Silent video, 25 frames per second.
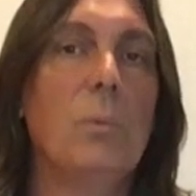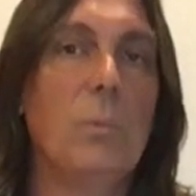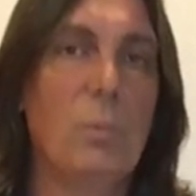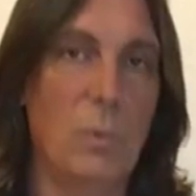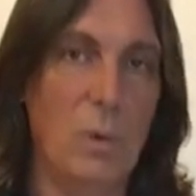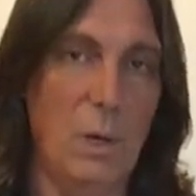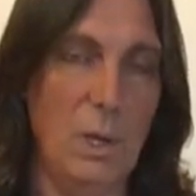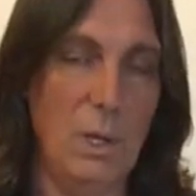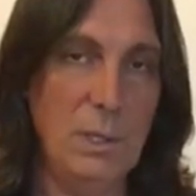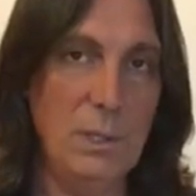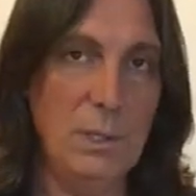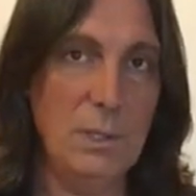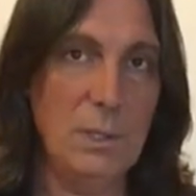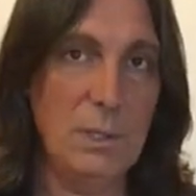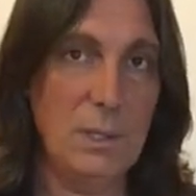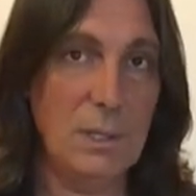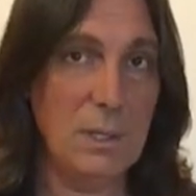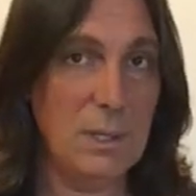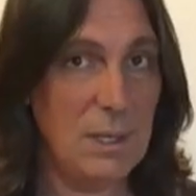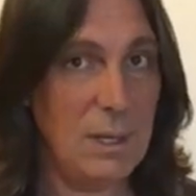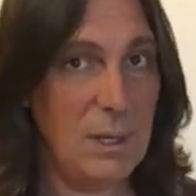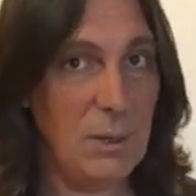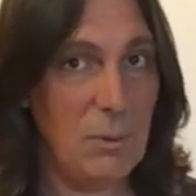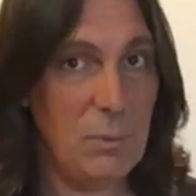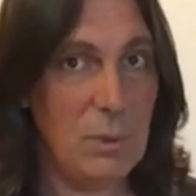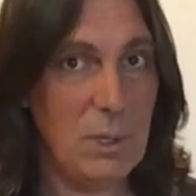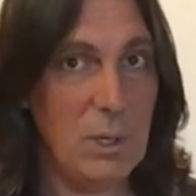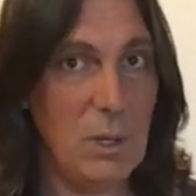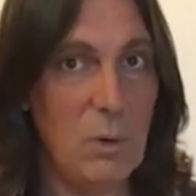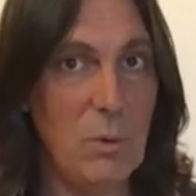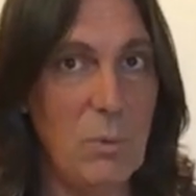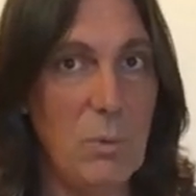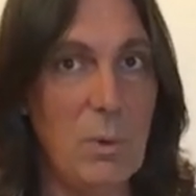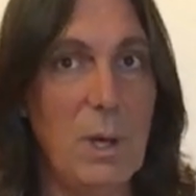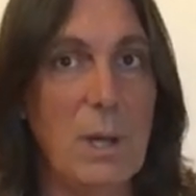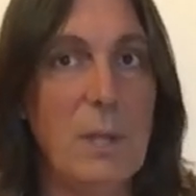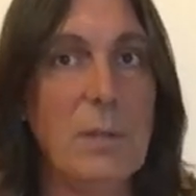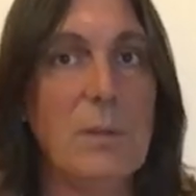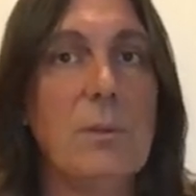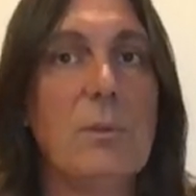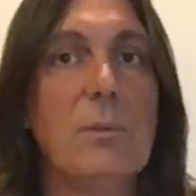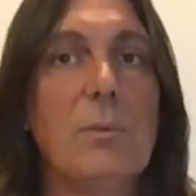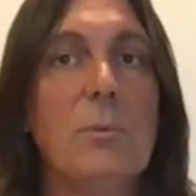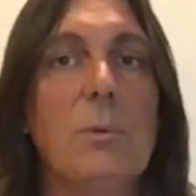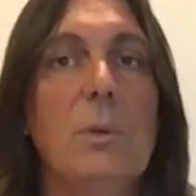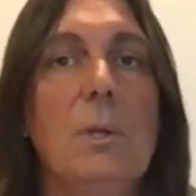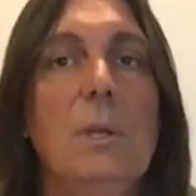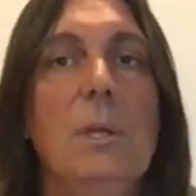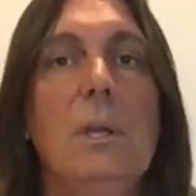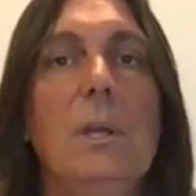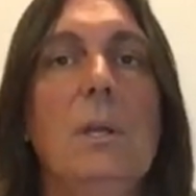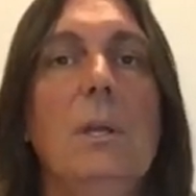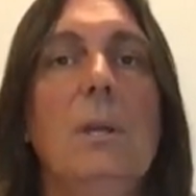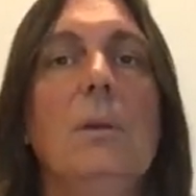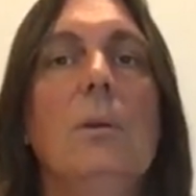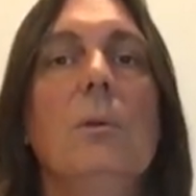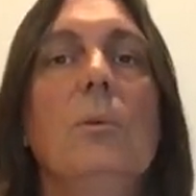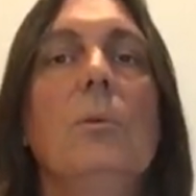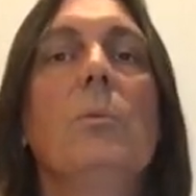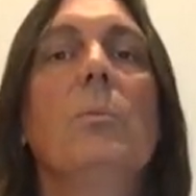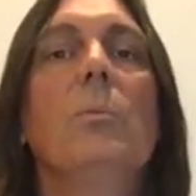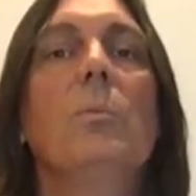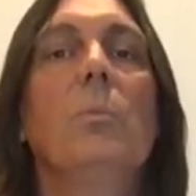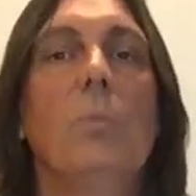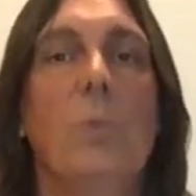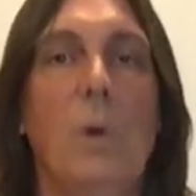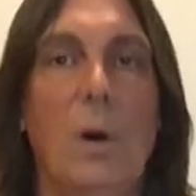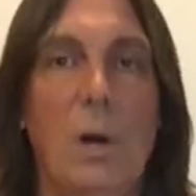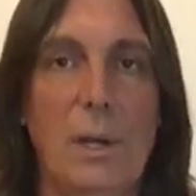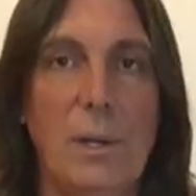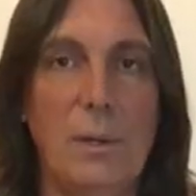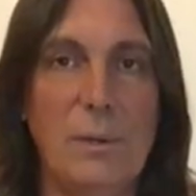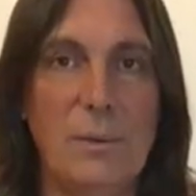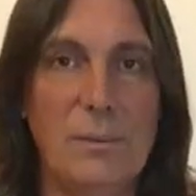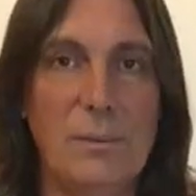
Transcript: 1, and we don't want 3, 1.